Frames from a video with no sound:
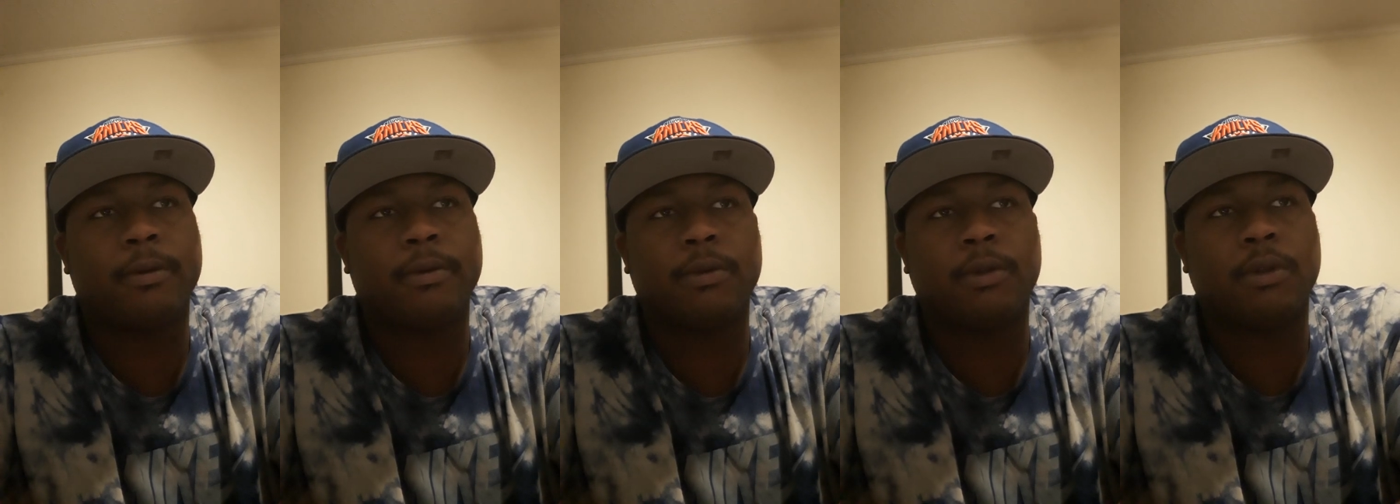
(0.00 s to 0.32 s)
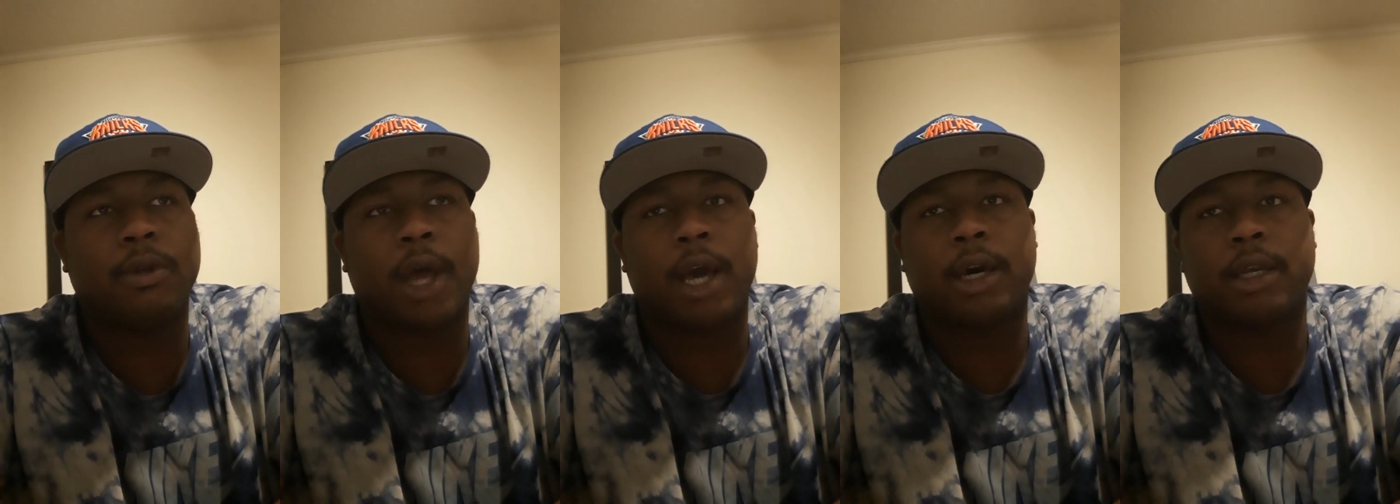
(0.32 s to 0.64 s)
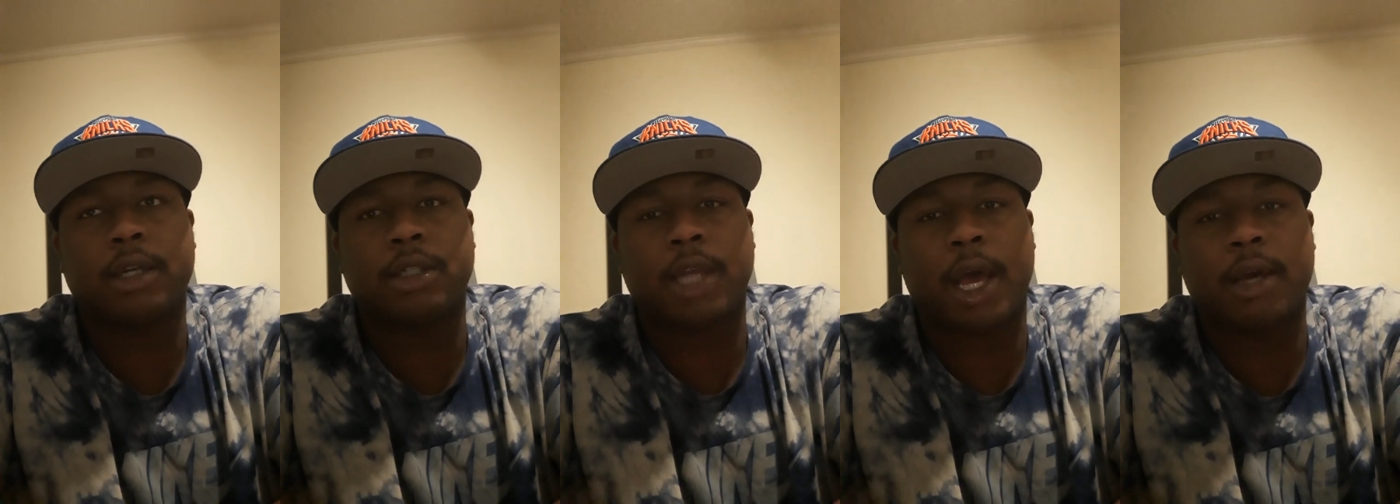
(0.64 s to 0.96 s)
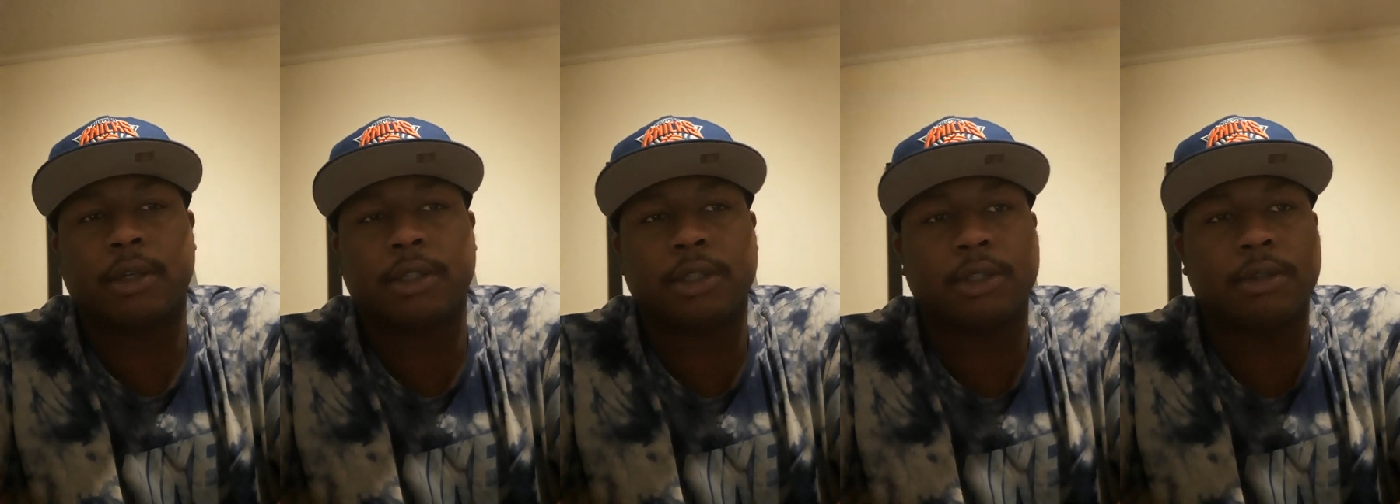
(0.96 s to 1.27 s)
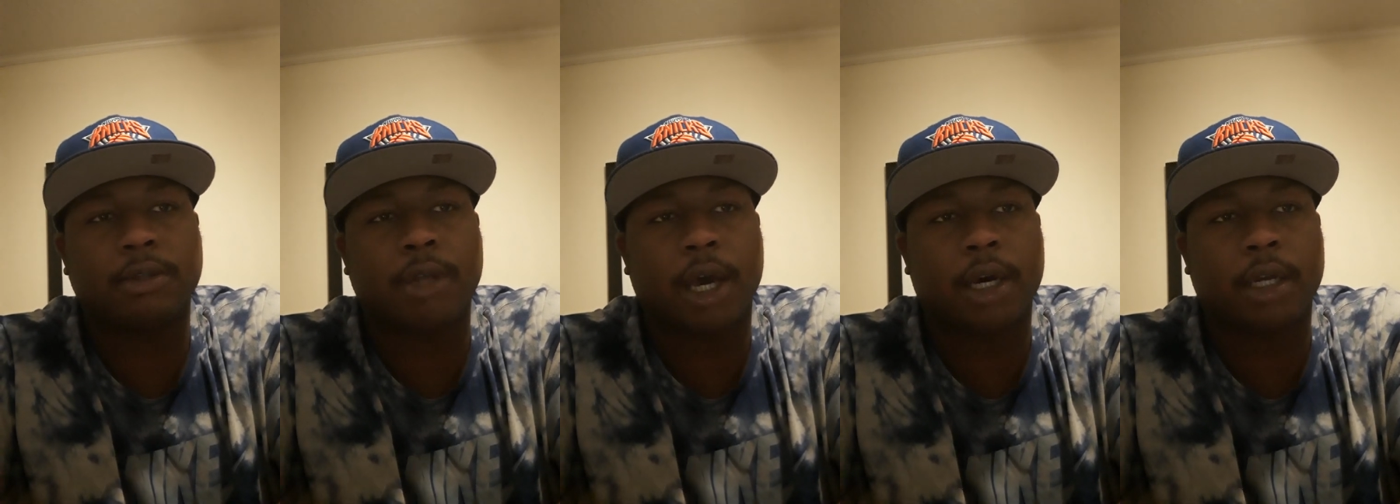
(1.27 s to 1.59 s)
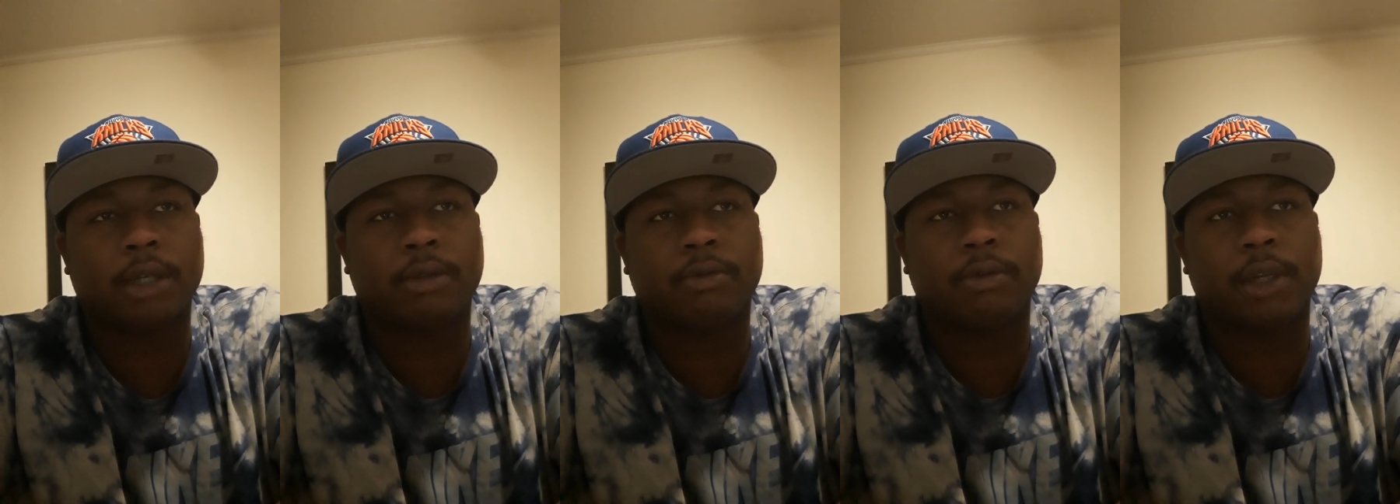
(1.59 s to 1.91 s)
you're not gonna uh, you're not
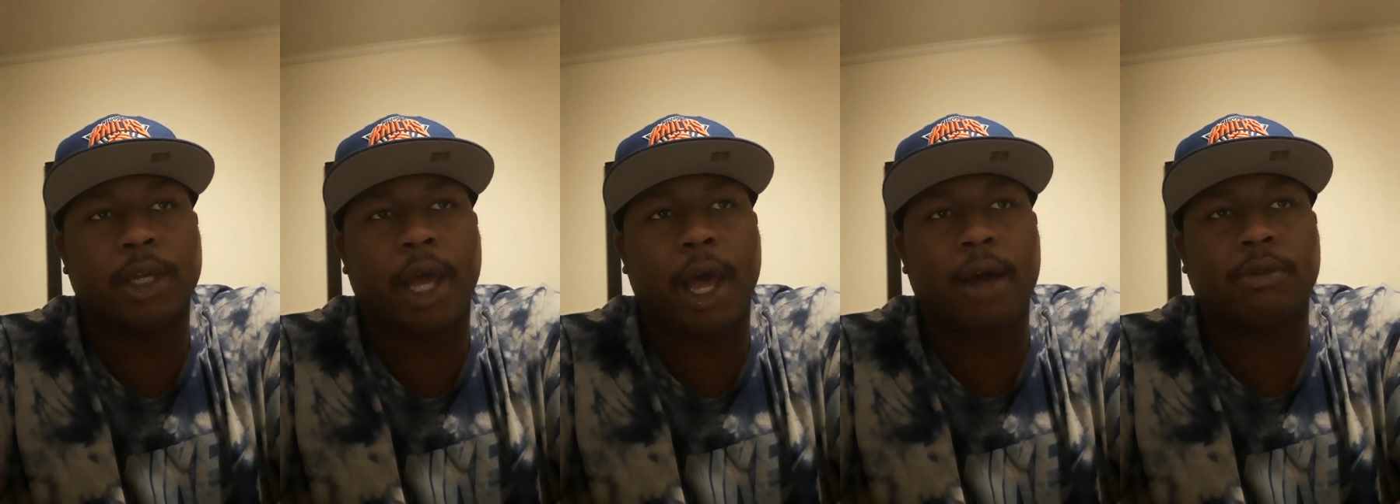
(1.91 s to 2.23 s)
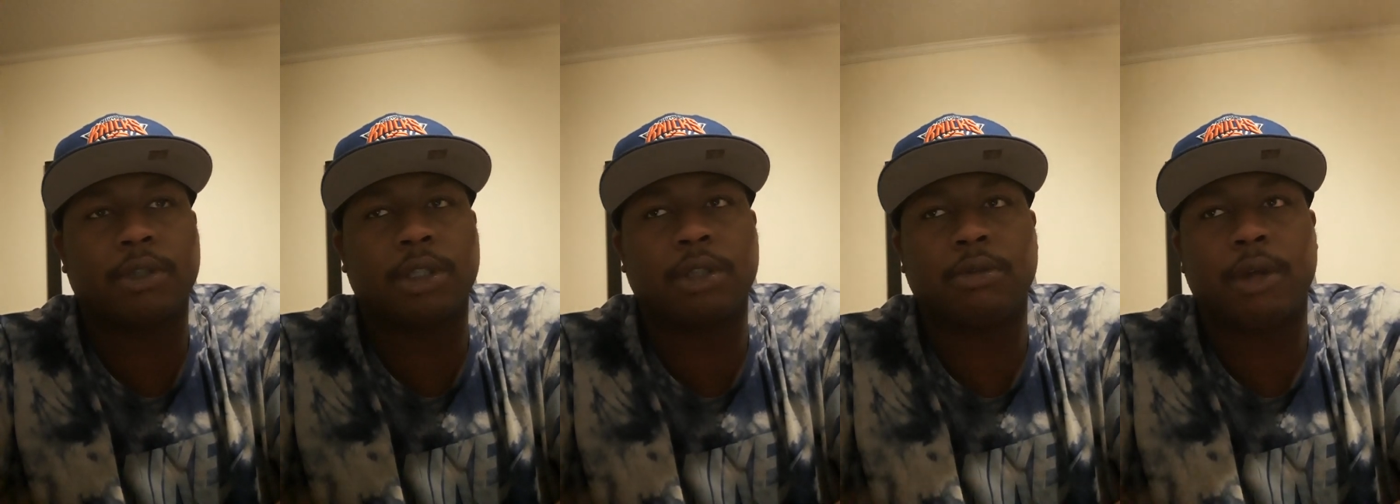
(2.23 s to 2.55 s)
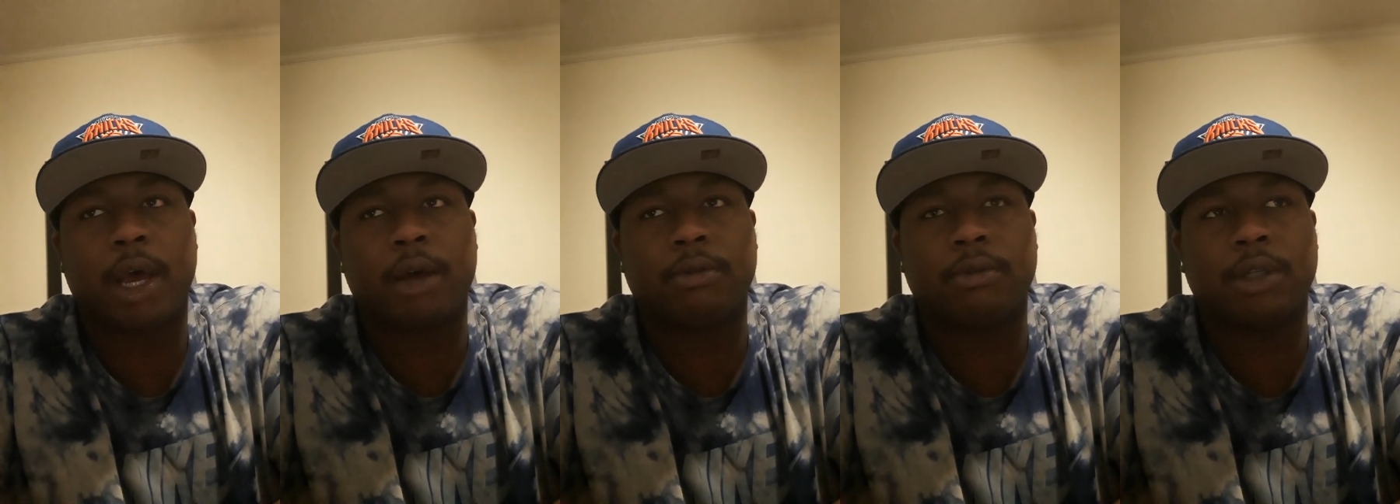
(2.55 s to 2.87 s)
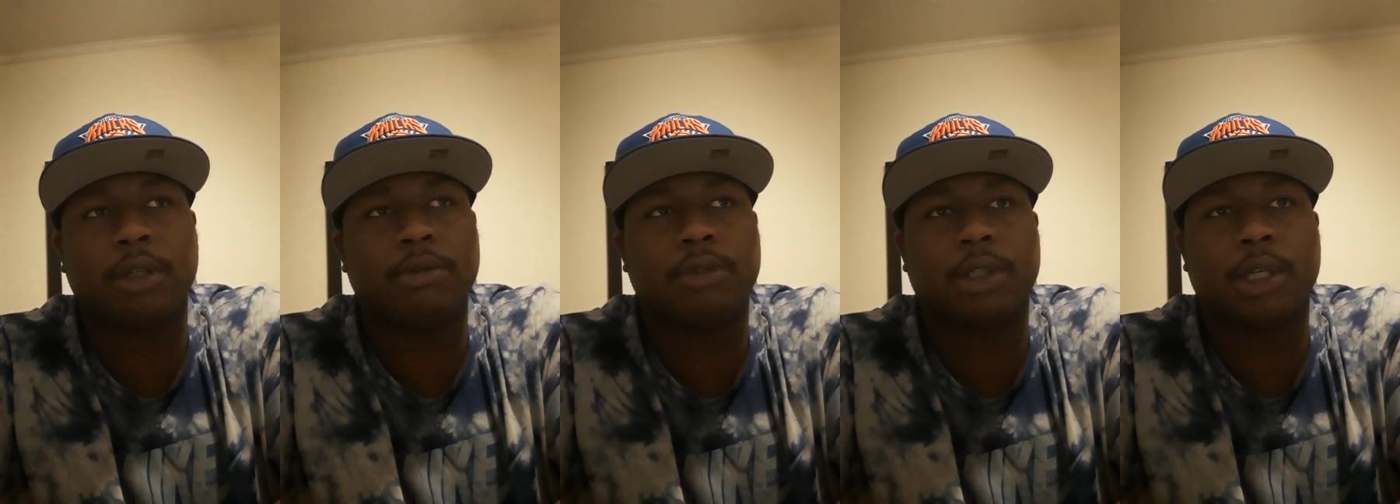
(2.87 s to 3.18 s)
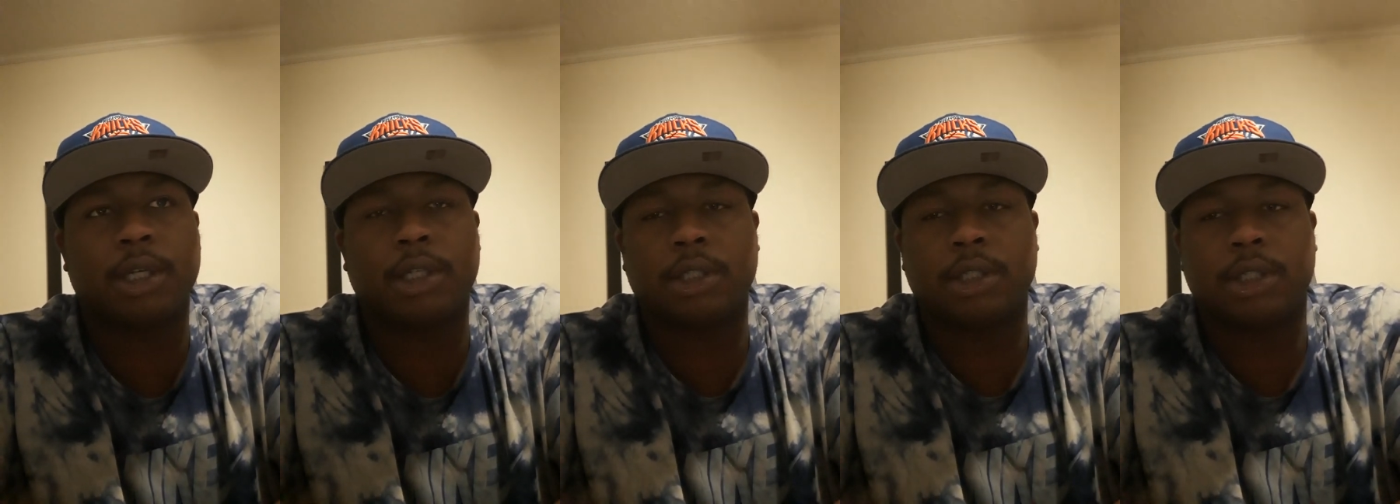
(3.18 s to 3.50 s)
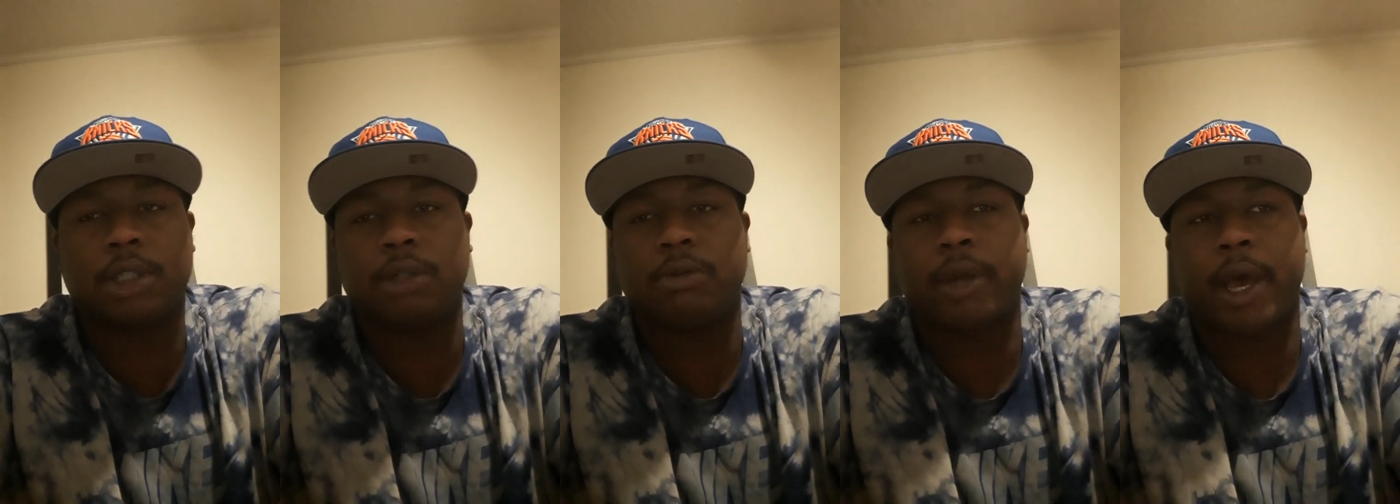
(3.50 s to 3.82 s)
gonna really outshoot out Houston in a
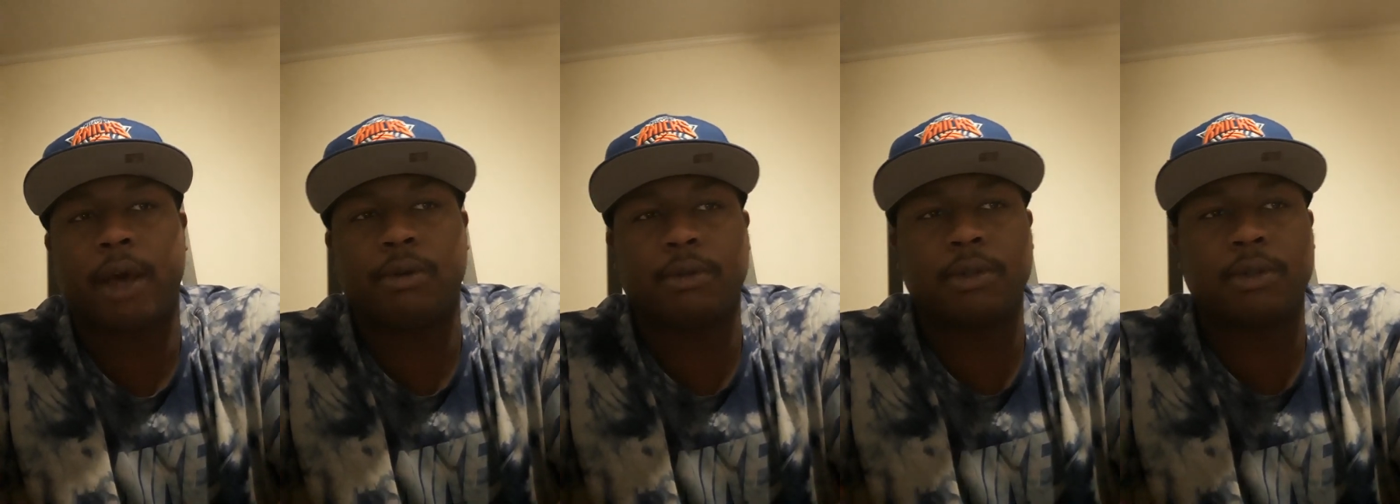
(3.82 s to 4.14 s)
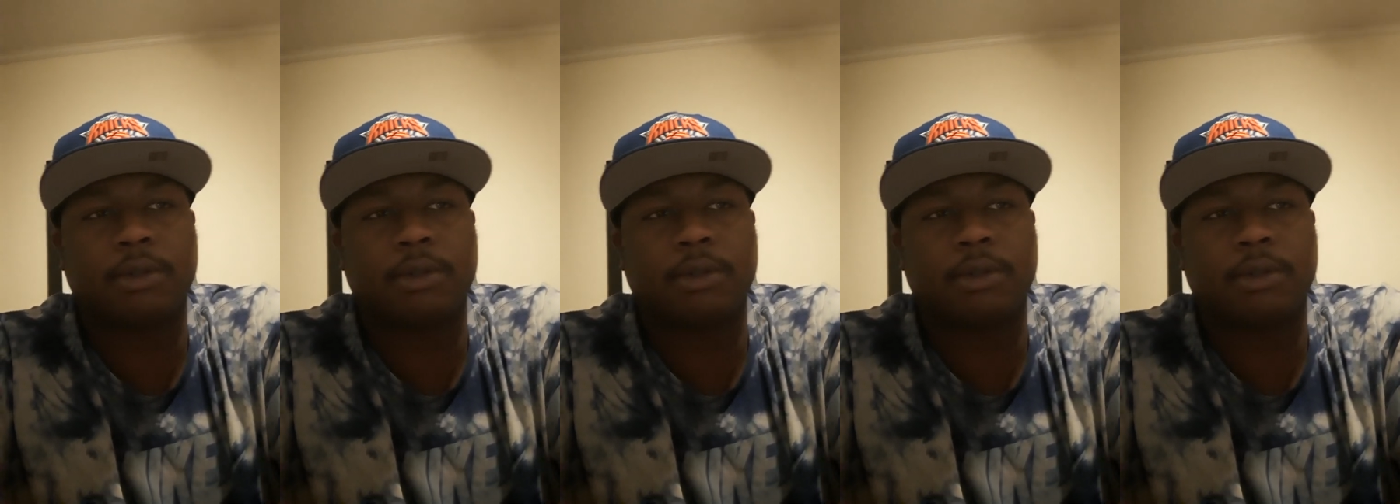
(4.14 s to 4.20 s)
shootout.